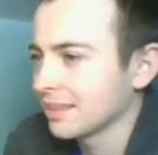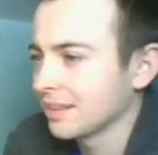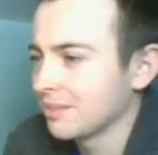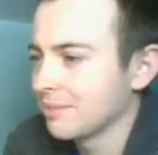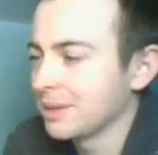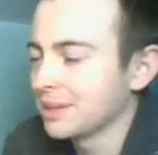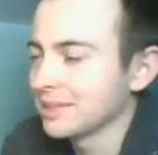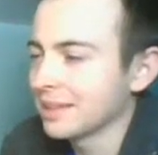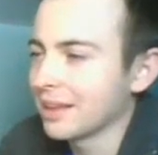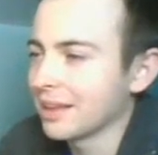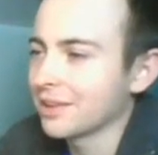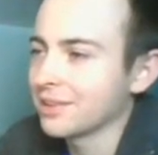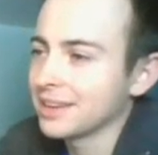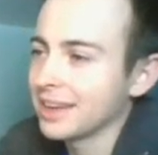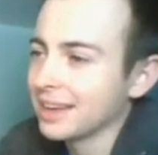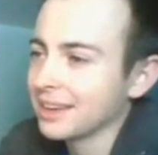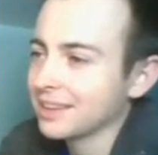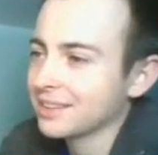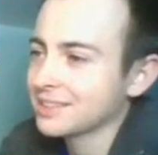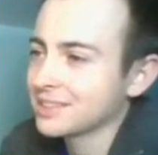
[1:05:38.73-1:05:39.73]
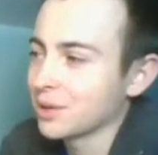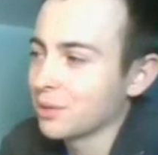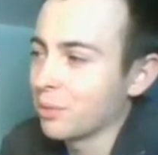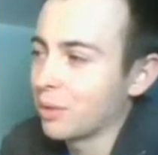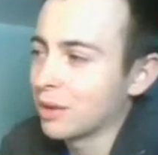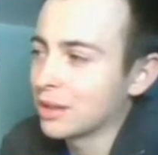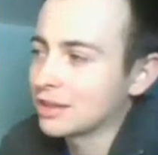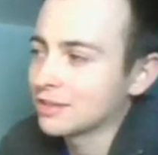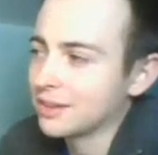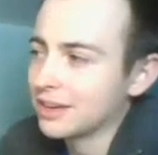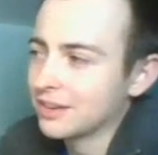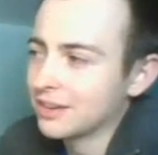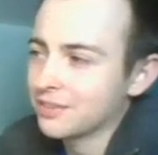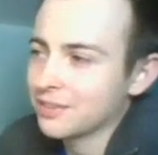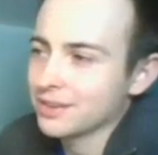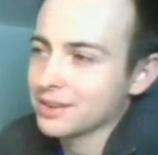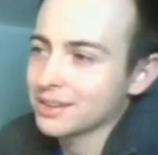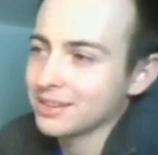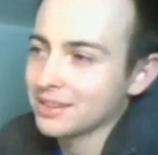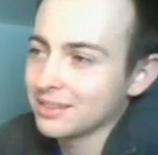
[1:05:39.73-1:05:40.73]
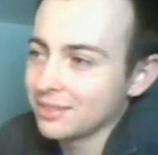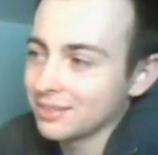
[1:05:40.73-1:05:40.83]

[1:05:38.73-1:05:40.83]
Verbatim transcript: Mid ladder deck to qualify for